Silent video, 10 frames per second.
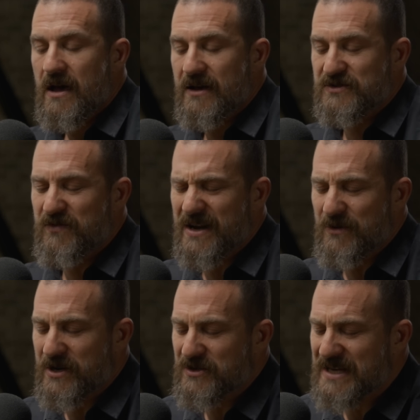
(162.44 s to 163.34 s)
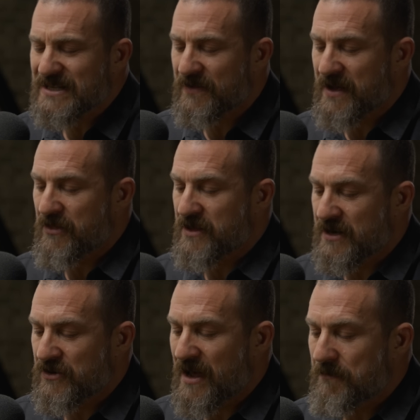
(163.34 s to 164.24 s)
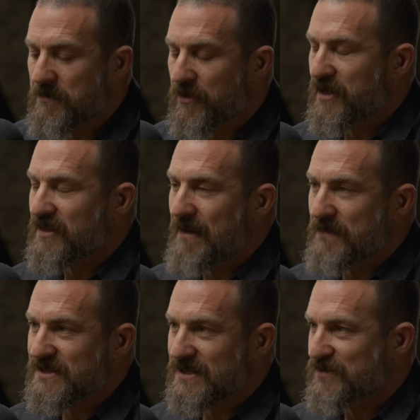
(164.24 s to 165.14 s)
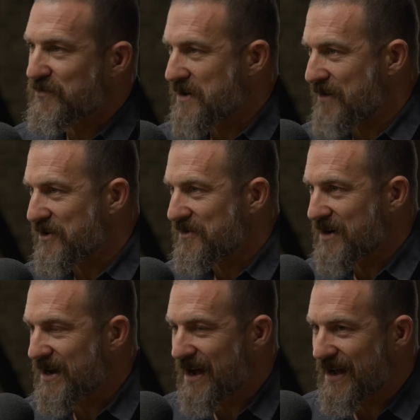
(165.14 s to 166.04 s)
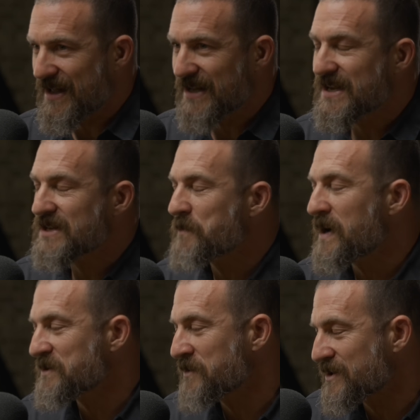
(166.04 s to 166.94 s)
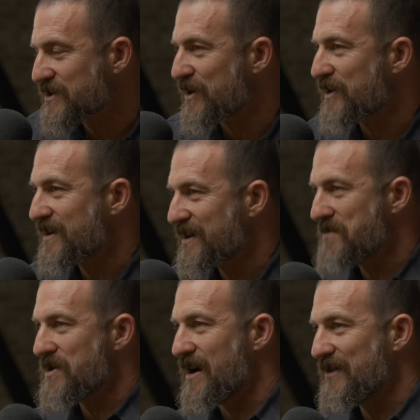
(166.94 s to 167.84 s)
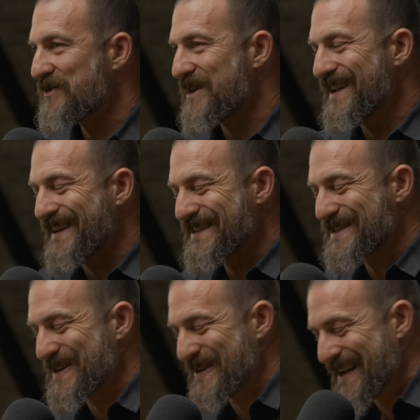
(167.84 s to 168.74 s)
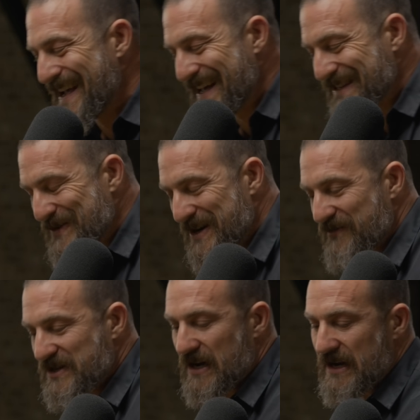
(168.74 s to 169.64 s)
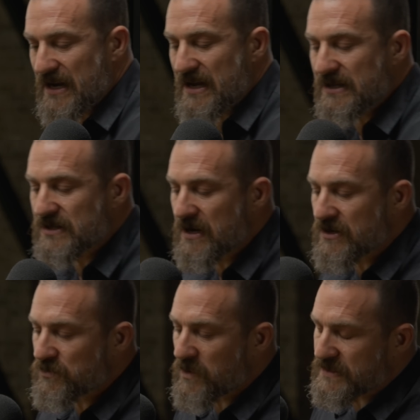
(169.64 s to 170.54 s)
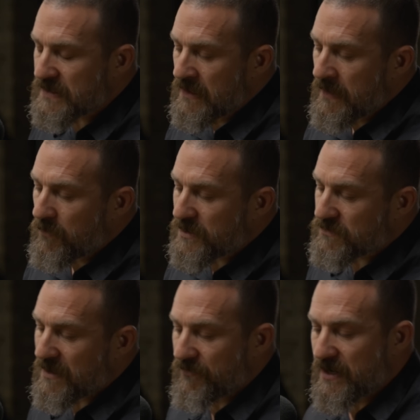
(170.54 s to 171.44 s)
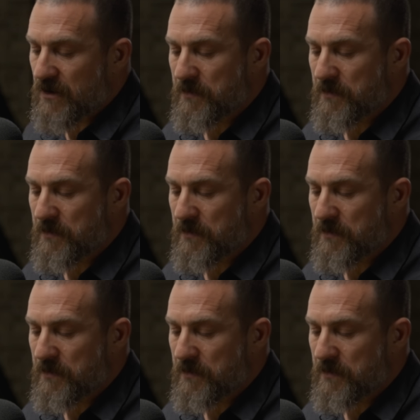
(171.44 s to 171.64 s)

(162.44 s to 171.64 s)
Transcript: It was funny, when you say something on the internet, people think that means it's forever, right? I, it is possible to start and come off, right? So, so what I've done, and and so here's what's what's relevant here.